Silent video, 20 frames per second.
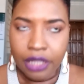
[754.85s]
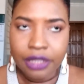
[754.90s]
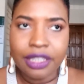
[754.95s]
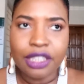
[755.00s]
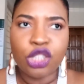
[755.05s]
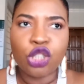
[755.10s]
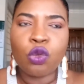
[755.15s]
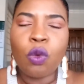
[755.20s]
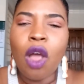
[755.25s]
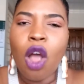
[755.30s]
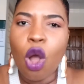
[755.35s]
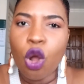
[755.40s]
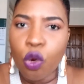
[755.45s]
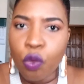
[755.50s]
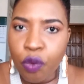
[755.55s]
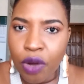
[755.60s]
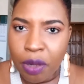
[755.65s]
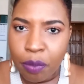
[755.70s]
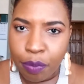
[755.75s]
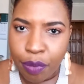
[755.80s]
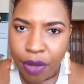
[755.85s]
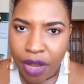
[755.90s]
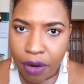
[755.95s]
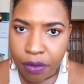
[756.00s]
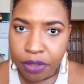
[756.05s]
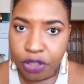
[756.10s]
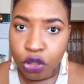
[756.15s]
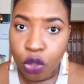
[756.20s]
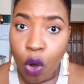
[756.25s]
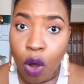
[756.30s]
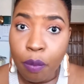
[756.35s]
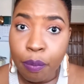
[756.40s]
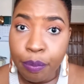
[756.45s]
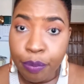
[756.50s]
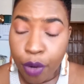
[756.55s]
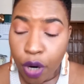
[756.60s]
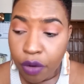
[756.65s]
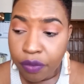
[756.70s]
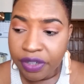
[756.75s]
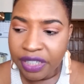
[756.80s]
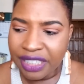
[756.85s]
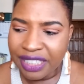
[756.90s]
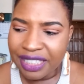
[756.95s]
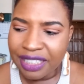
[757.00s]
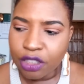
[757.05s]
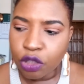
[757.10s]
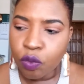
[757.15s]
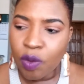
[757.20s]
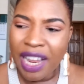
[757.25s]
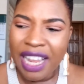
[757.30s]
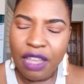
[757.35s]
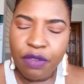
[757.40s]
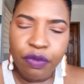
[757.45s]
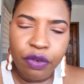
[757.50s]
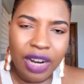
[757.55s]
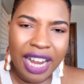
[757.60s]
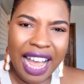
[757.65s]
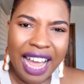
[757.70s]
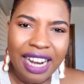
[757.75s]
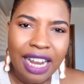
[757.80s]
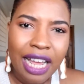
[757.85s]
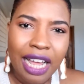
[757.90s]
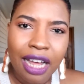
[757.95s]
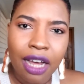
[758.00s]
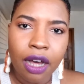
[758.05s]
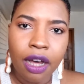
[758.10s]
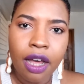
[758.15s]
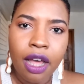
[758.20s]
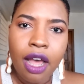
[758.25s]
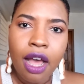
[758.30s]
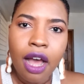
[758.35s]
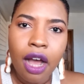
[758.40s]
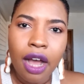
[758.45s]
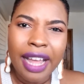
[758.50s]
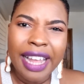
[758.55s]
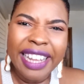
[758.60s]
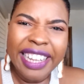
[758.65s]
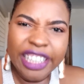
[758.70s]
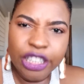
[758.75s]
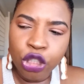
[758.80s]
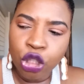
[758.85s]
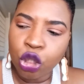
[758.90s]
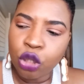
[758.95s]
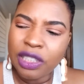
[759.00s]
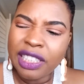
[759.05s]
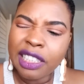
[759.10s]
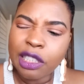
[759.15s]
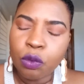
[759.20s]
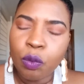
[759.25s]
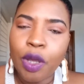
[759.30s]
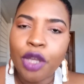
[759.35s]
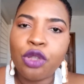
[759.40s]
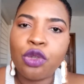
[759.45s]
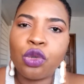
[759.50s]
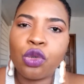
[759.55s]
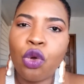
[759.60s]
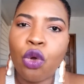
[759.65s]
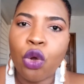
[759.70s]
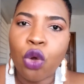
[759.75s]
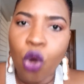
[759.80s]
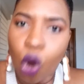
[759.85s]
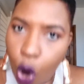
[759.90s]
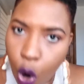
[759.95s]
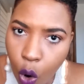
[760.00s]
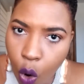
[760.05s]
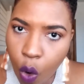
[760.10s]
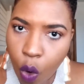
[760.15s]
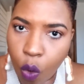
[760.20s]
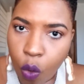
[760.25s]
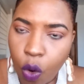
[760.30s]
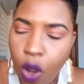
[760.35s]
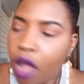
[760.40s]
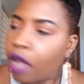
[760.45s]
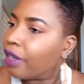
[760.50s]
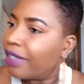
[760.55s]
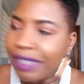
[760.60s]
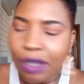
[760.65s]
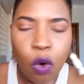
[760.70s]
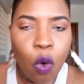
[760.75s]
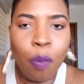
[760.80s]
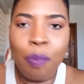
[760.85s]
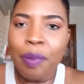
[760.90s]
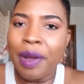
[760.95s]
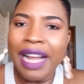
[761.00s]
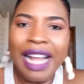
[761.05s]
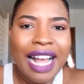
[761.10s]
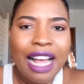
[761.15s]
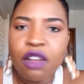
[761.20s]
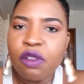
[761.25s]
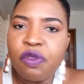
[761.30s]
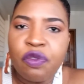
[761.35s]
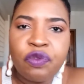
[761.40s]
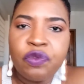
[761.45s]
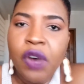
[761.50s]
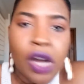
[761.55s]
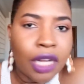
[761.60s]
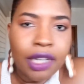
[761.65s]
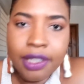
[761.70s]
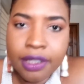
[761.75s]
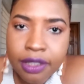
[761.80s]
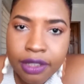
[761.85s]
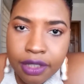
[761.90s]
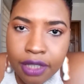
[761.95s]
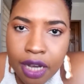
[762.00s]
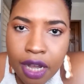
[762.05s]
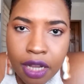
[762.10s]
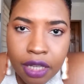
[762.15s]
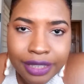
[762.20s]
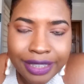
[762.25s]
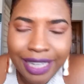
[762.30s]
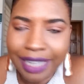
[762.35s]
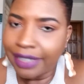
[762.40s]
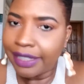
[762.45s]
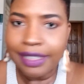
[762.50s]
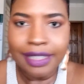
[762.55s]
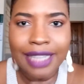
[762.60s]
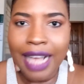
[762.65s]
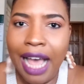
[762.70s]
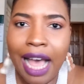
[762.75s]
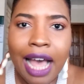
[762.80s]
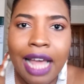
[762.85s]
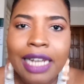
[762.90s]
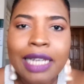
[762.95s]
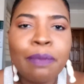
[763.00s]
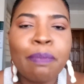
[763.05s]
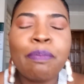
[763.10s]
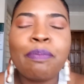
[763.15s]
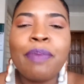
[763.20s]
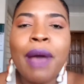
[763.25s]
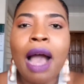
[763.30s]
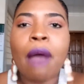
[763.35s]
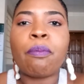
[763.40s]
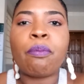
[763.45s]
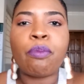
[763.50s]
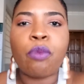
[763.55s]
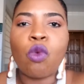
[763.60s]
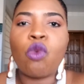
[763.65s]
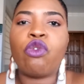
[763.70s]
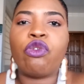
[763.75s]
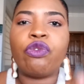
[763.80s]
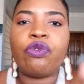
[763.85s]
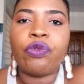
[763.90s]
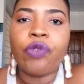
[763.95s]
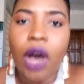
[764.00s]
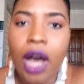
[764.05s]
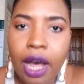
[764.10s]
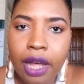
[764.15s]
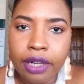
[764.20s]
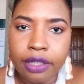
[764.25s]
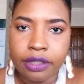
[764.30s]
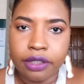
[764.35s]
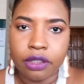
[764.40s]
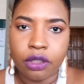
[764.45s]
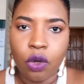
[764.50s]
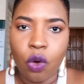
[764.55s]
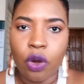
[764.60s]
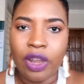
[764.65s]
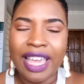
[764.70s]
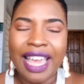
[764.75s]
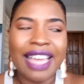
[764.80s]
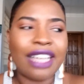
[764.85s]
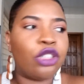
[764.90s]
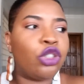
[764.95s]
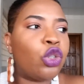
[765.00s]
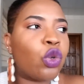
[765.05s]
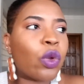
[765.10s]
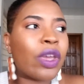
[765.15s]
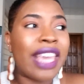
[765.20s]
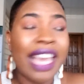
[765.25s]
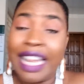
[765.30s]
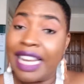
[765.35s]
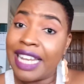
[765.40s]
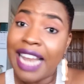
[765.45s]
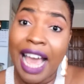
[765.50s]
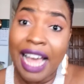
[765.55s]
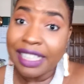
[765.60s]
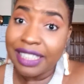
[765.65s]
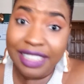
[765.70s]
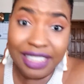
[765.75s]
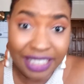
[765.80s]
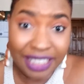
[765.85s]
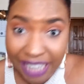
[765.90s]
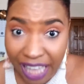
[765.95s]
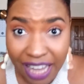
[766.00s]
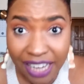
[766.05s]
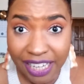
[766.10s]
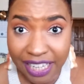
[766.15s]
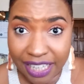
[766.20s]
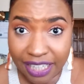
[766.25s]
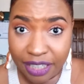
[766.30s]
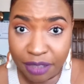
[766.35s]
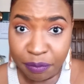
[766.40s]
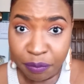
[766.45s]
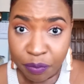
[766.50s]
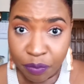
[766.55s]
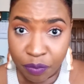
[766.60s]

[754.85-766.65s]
This is where our grandparents are buried. This is where, if we got a issue, this is where you go. Ou pa ka van te sa, li pa pou van. Okay, you cannot sell it.